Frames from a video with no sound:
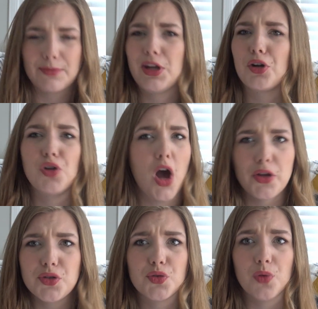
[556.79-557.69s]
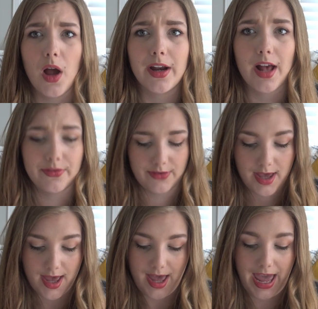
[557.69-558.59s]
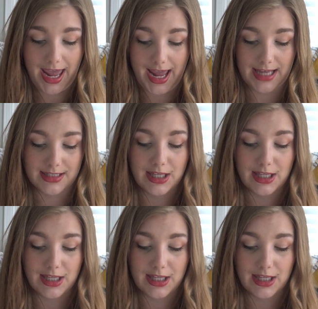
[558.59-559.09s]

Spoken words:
We are not strong enough, and